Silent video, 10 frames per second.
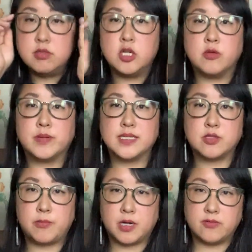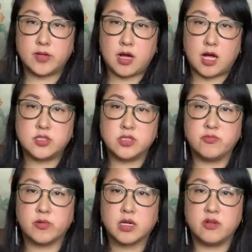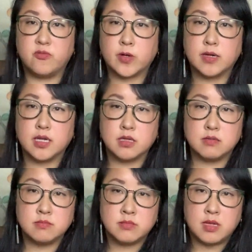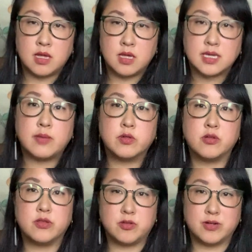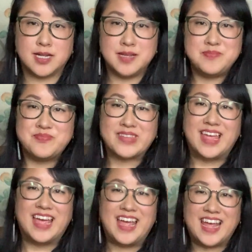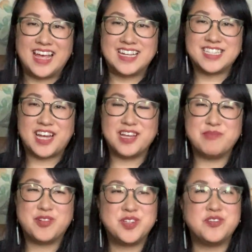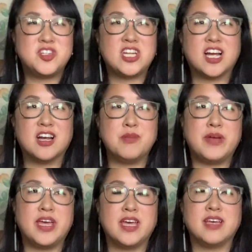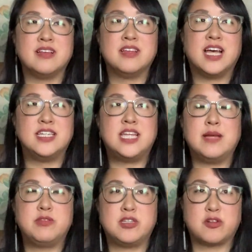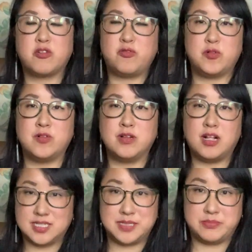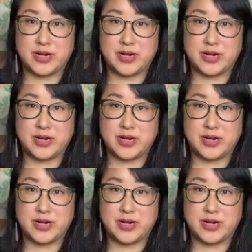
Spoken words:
because they're part of the costume for conferring chemical authority. And I am going to share my attempt to go full Alton